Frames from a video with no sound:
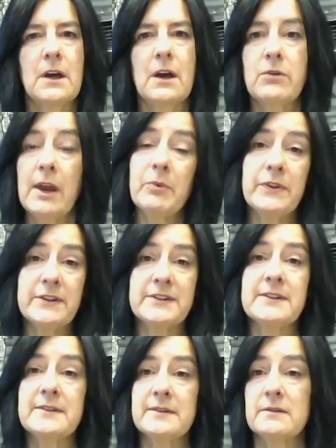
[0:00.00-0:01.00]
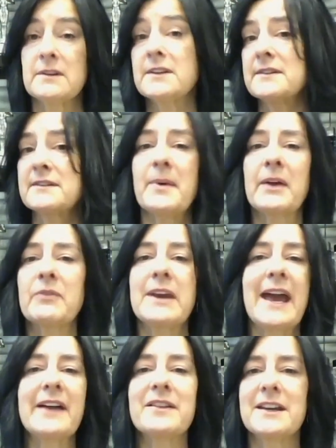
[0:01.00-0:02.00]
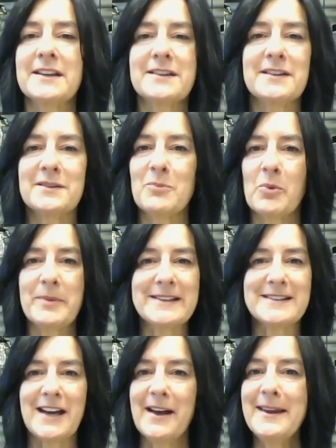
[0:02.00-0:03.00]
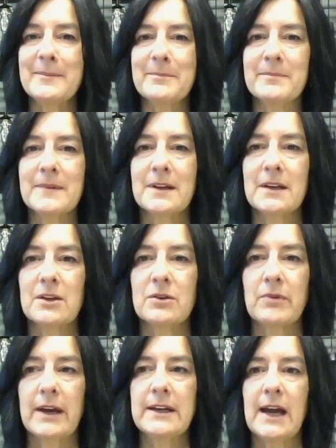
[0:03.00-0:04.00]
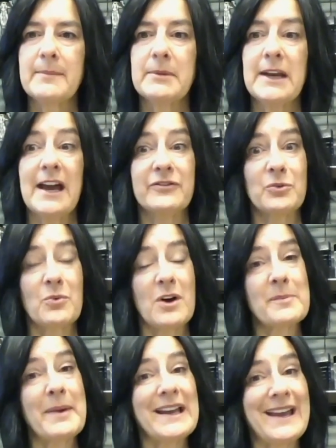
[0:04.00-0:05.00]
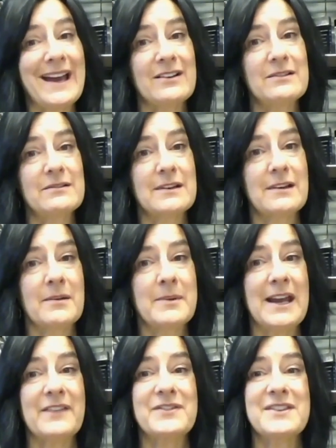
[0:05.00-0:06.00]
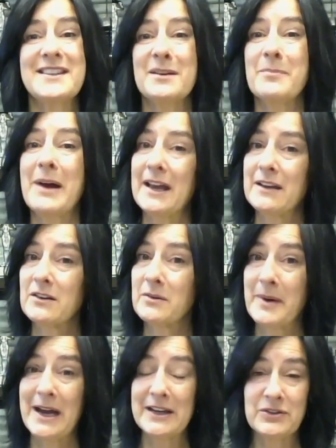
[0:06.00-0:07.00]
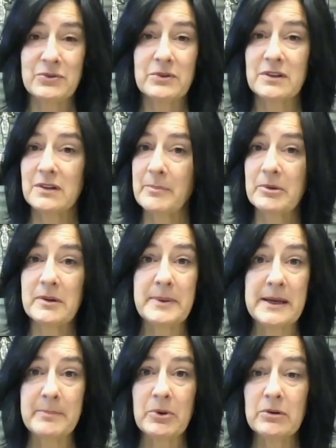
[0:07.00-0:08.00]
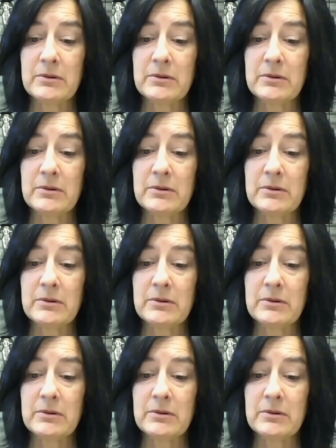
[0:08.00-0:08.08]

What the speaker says: Okay, well, this is my reality at this moment in time, right? I'm going to have to walk back out. I'm going to have to say goodbye to a couple of people.